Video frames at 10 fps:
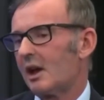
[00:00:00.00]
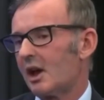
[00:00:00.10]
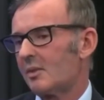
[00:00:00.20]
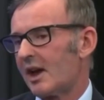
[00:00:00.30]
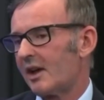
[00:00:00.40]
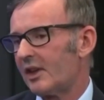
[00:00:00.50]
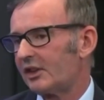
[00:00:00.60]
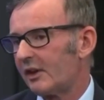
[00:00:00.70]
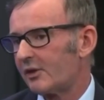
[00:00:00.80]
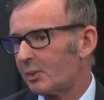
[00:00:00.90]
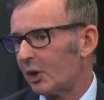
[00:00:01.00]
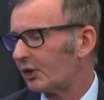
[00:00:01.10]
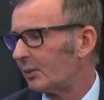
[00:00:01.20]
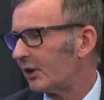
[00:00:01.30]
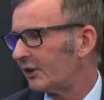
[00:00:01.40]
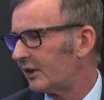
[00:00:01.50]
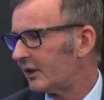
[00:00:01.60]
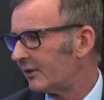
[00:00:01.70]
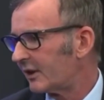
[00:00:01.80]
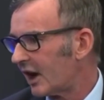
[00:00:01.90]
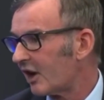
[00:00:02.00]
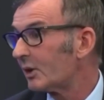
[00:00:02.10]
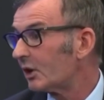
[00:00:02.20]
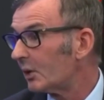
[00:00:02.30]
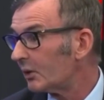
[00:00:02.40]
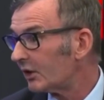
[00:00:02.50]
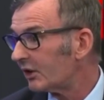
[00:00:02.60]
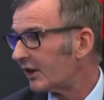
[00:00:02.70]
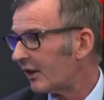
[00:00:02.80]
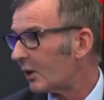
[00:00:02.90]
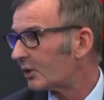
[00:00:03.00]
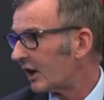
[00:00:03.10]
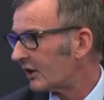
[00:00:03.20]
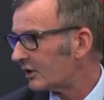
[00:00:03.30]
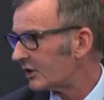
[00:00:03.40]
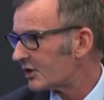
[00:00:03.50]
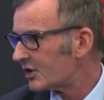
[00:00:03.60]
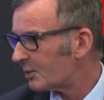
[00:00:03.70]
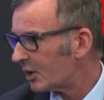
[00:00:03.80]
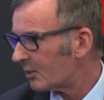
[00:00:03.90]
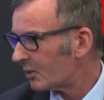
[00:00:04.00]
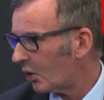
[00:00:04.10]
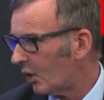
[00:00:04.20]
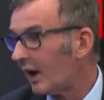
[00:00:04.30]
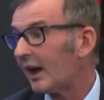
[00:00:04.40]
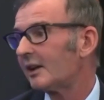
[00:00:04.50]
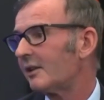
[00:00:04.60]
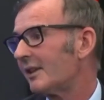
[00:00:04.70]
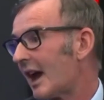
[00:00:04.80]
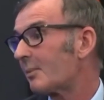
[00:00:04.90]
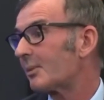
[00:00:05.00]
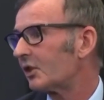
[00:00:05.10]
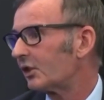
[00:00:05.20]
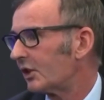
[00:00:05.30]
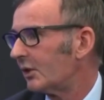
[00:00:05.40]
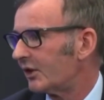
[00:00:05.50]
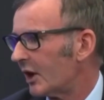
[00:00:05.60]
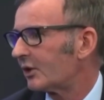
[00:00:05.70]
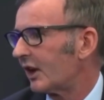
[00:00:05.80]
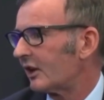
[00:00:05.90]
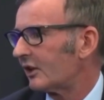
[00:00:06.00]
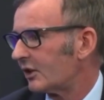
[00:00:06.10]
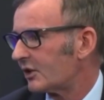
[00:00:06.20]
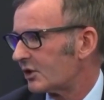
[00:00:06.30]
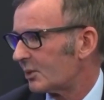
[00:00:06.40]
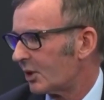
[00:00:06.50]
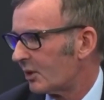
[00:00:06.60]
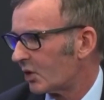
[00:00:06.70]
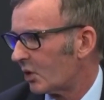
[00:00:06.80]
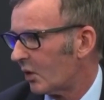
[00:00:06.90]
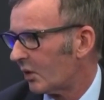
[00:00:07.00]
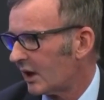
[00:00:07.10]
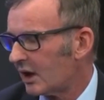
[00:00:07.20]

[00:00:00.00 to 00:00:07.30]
And there's every possibility that if the government loses, that they'll take it to the Supreme Court, and if the applicants lose, they'll take it to the Supreme Court.